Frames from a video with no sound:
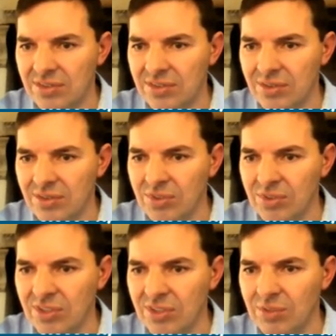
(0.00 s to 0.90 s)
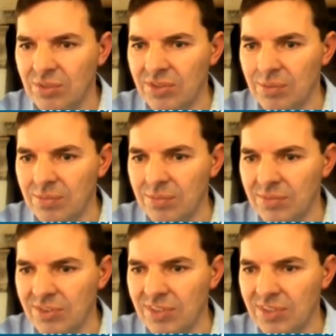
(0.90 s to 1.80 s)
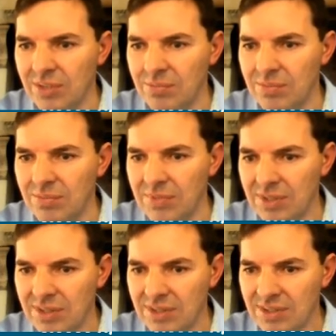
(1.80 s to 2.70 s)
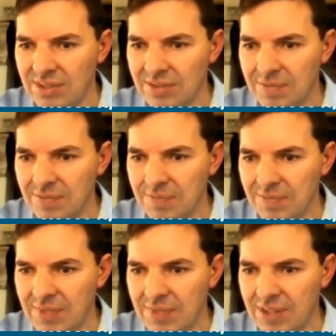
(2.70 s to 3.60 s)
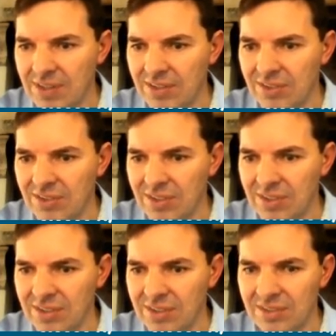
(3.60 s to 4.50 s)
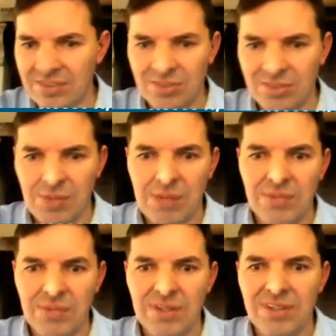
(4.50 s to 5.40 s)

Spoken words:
Someone sent me some Steam. And there's a spammer